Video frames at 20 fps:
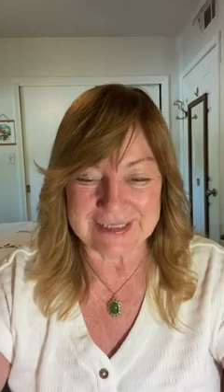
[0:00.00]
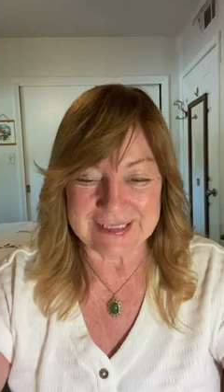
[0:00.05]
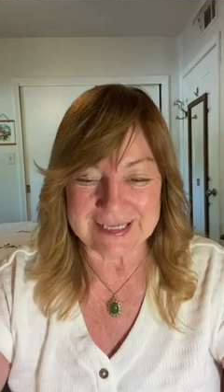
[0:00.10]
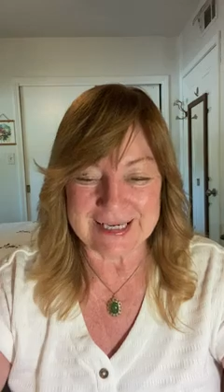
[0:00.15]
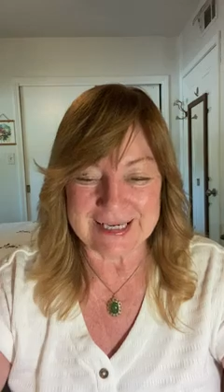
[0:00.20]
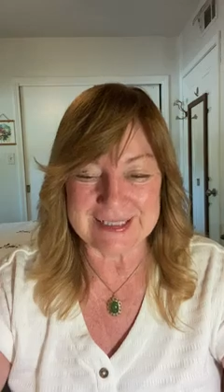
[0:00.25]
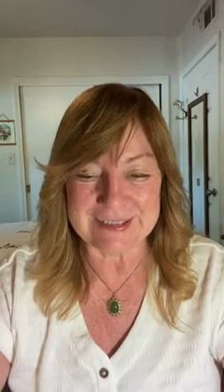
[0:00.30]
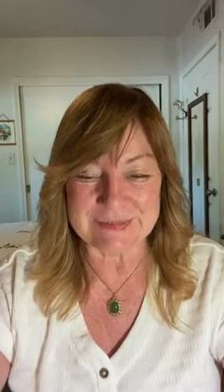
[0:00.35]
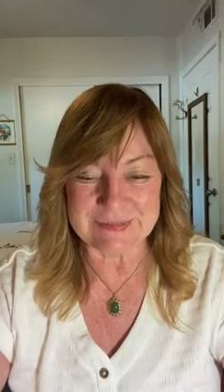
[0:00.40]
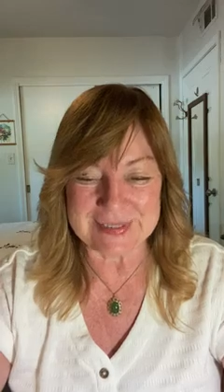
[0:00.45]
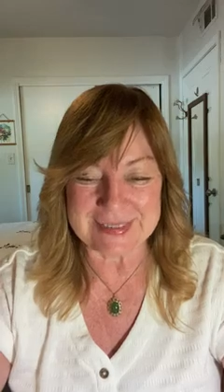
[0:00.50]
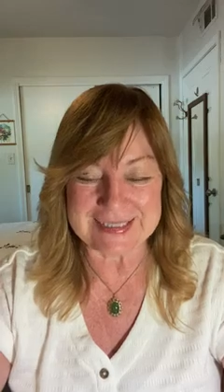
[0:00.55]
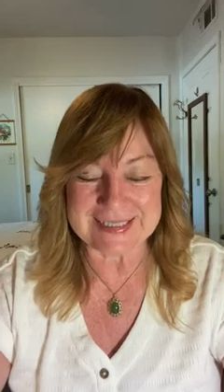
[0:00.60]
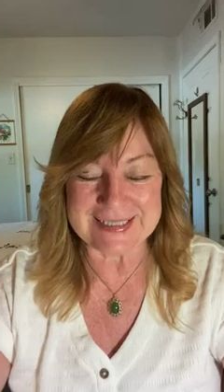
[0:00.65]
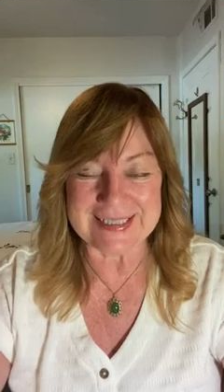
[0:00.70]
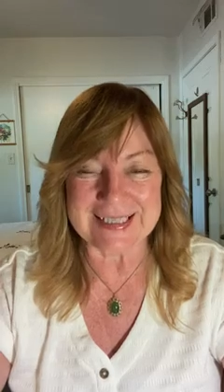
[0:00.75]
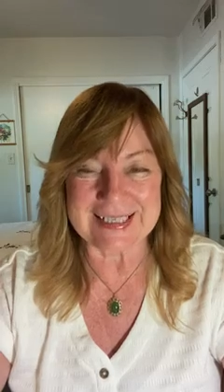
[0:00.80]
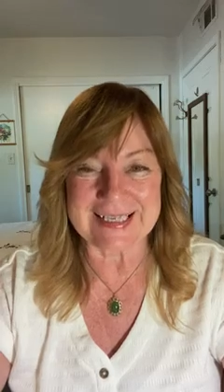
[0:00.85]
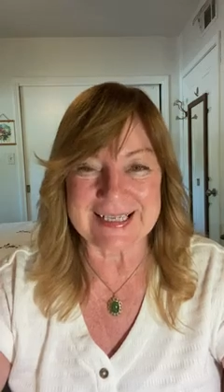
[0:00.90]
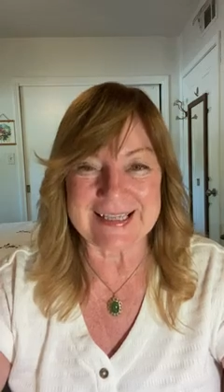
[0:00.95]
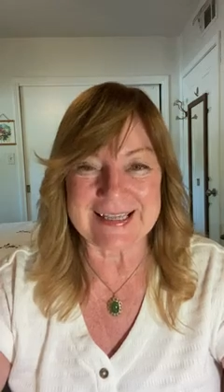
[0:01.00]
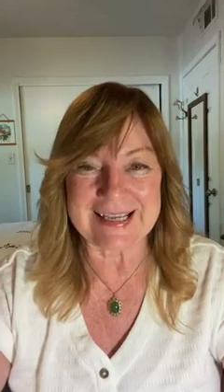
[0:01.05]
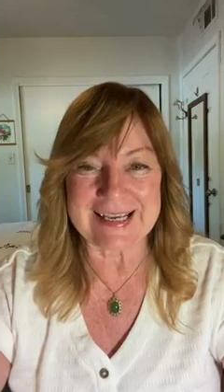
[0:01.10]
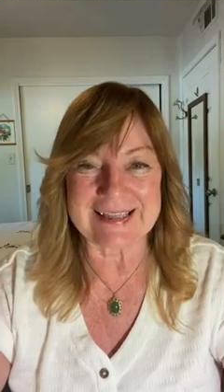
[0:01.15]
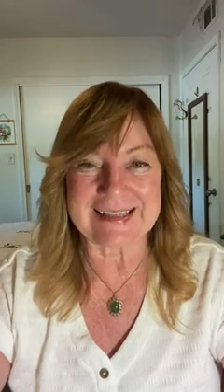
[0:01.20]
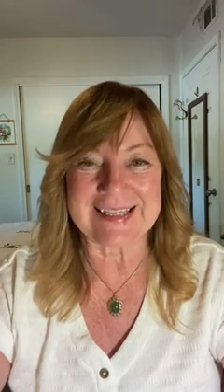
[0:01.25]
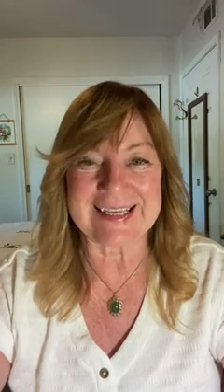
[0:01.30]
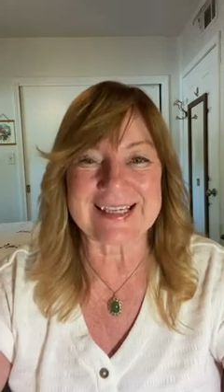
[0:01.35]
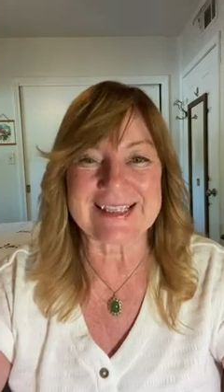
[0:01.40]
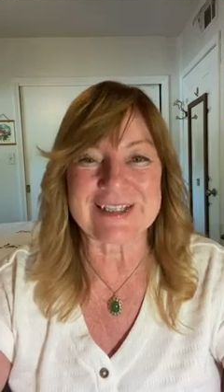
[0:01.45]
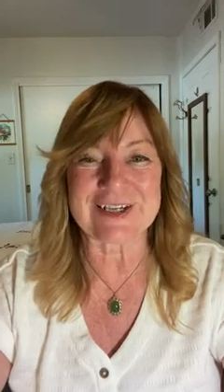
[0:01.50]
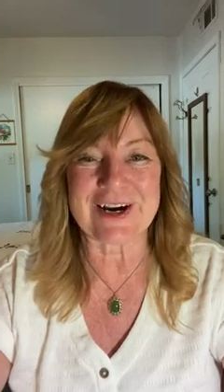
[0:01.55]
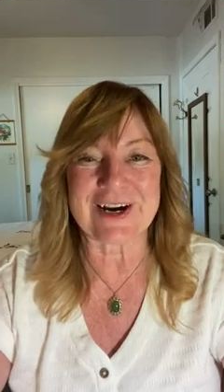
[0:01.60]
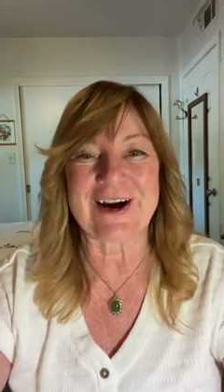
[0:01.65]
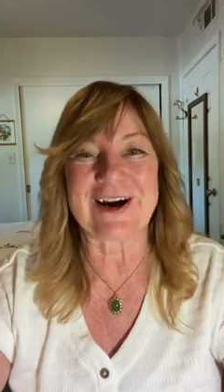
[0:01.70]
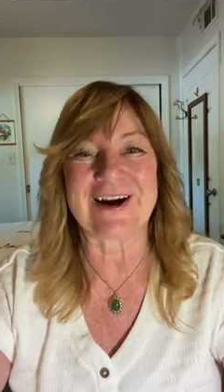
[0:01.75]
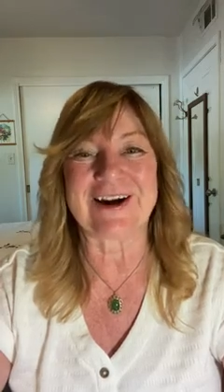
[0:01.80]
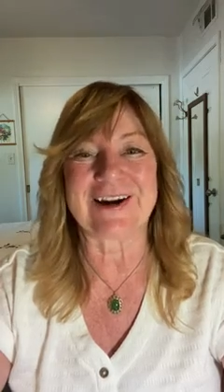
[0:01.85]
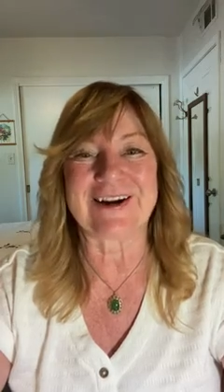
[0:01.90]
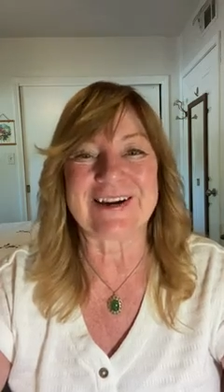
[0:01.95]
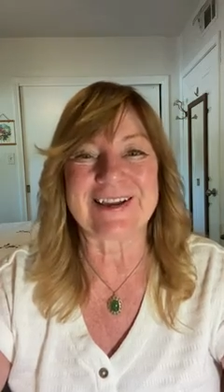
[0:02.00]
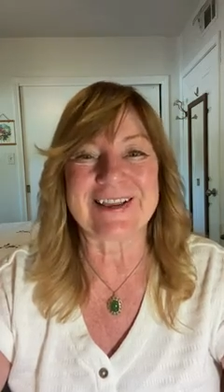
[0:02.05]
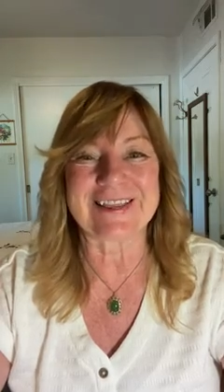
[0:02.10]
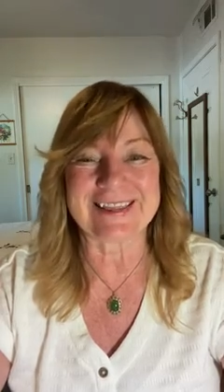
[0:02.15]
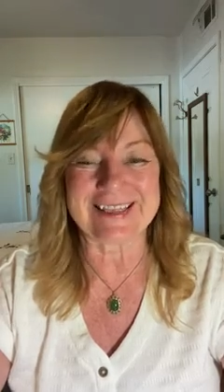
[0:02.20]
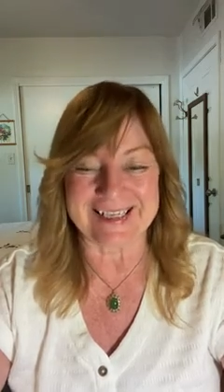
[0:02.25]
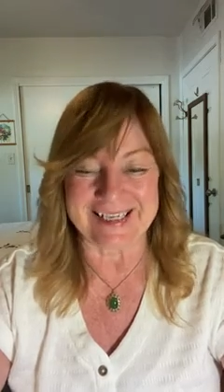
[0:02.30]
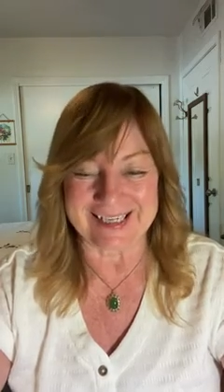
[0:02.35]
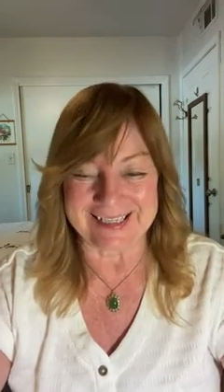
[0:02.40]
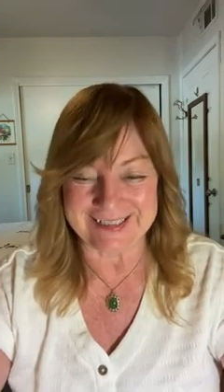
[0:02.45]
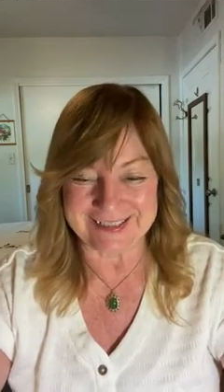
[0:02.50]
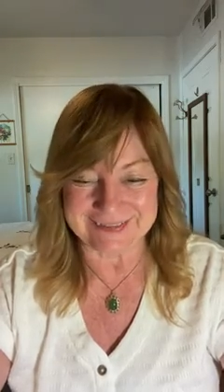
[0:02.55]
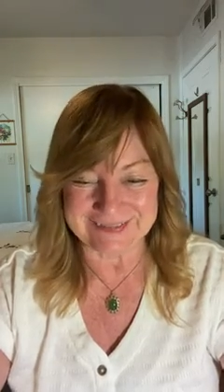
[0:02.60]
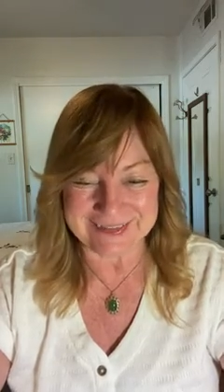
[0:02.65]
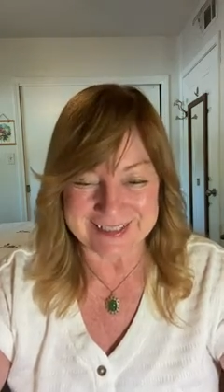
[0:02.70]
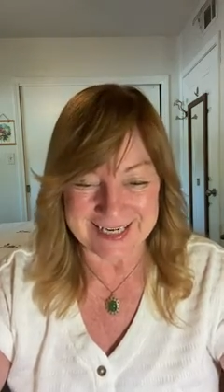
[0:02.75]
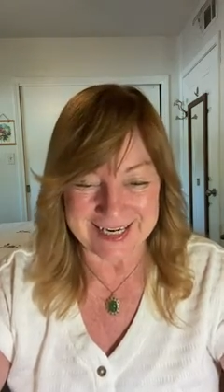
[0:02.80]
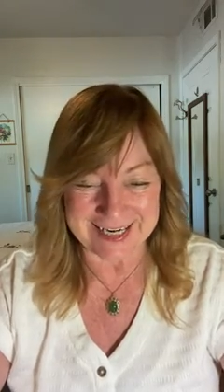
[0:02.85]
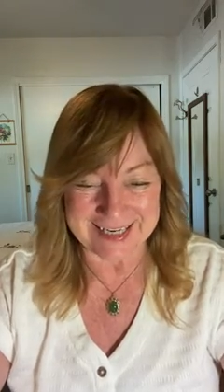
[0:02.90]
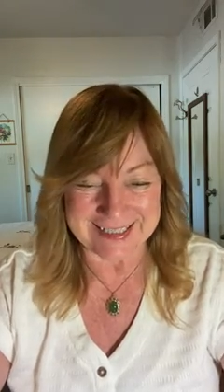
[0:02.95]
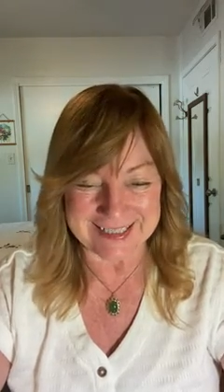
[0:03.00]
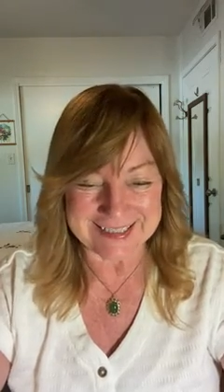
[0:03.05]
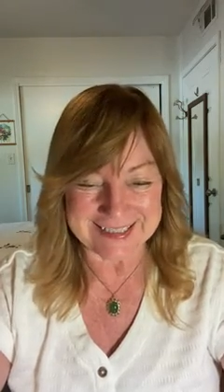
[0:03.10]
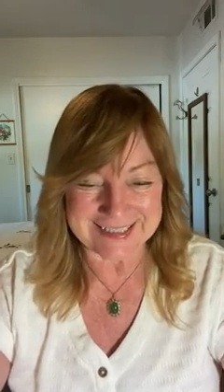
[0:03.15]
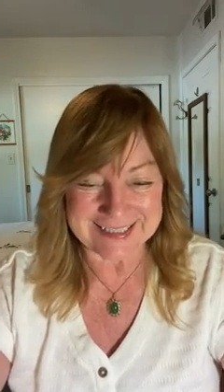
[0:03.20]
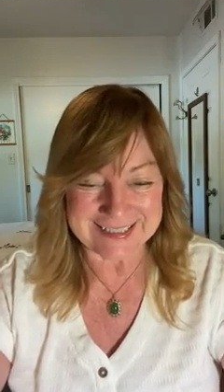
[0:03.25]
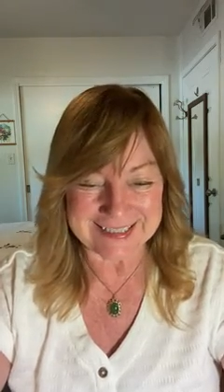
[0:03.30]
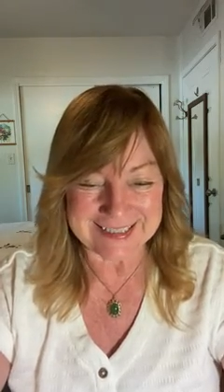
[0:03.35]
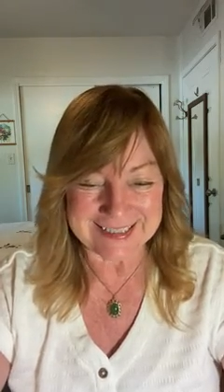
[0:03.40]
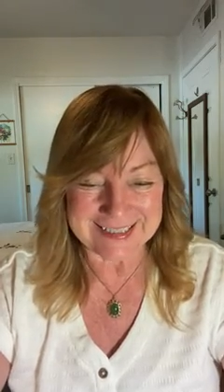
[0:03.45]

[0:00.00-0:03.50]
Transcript: as we see that these are the end of days.